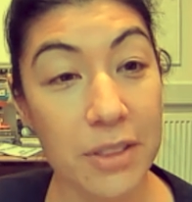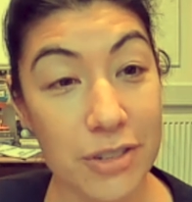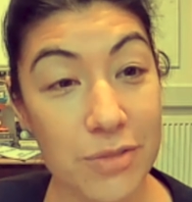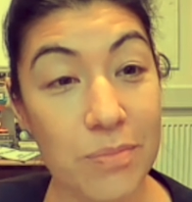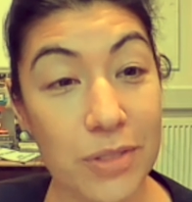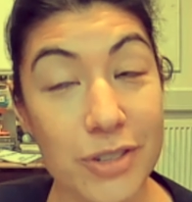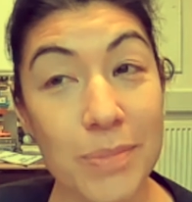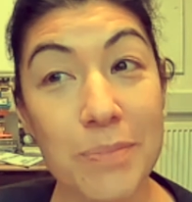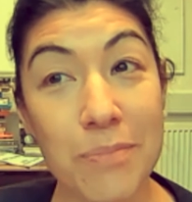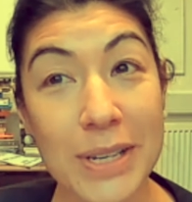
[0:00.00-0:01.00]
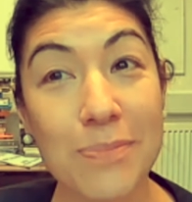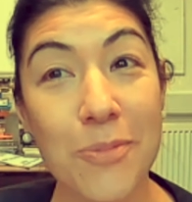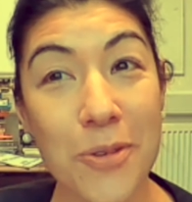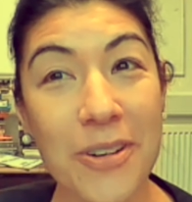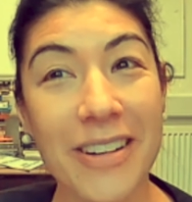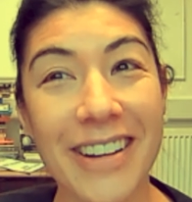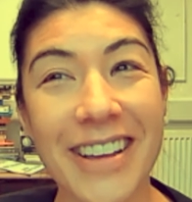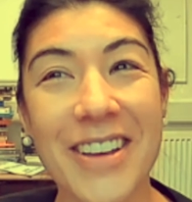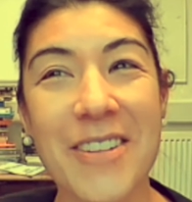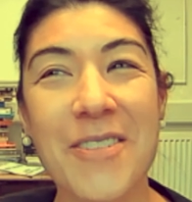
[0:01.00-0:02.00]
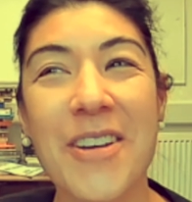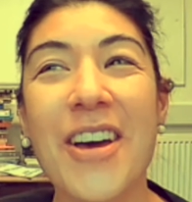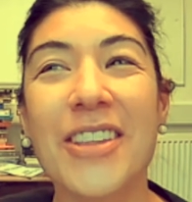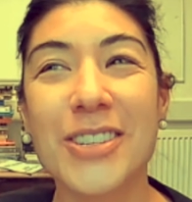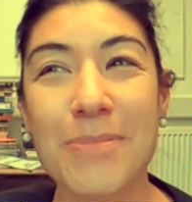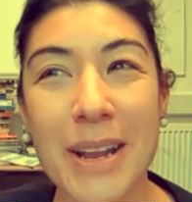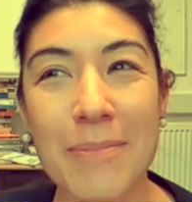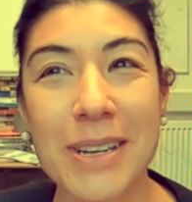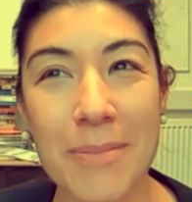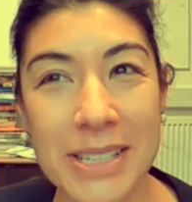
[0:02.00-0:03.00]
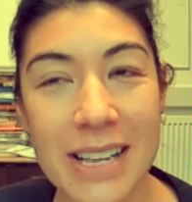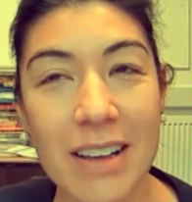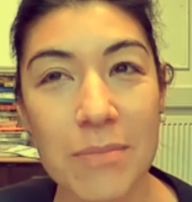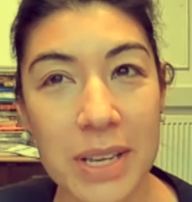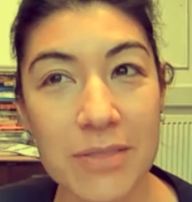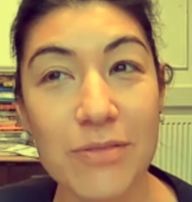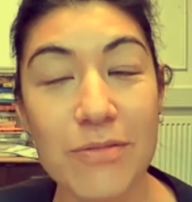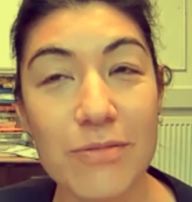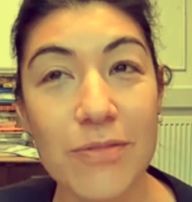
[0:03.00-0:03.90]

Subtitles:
there's been much more, there's been epidemics that have been